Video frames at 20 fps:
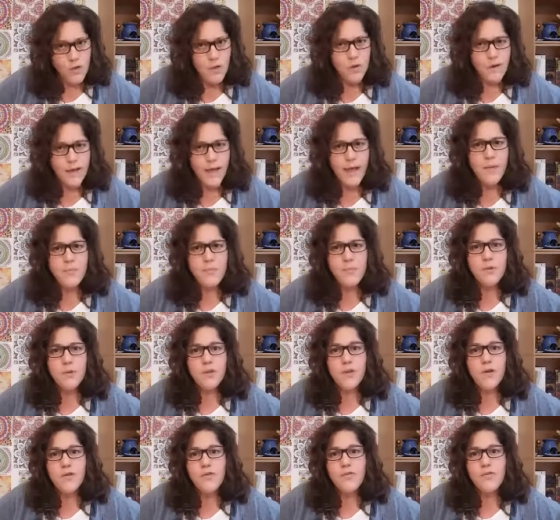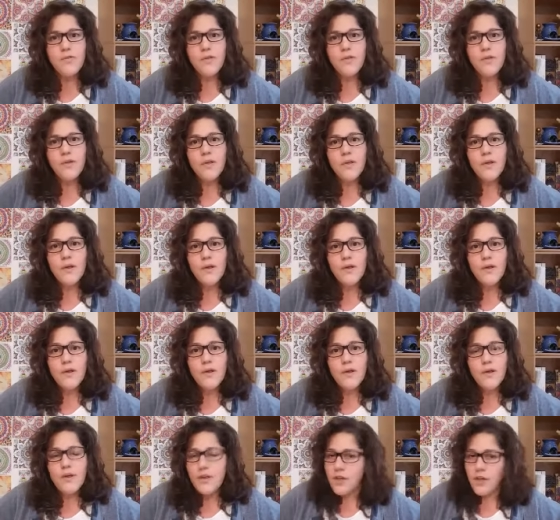you're capable of.
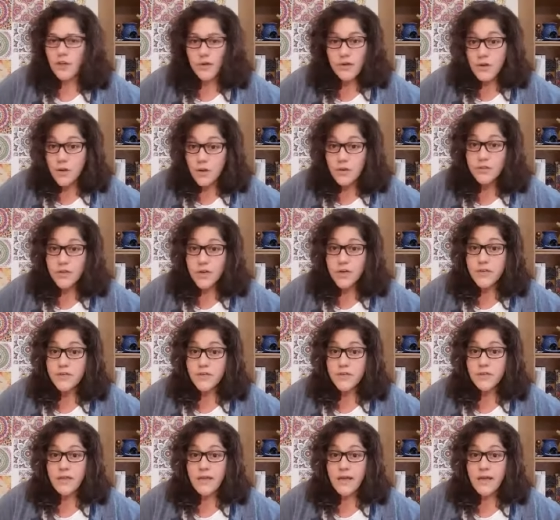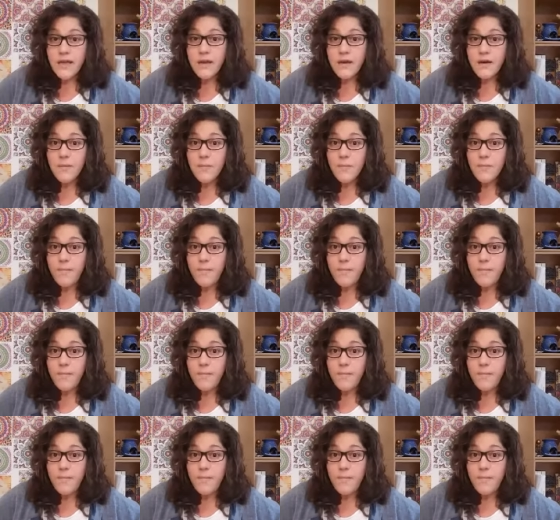You don't knock those on the head,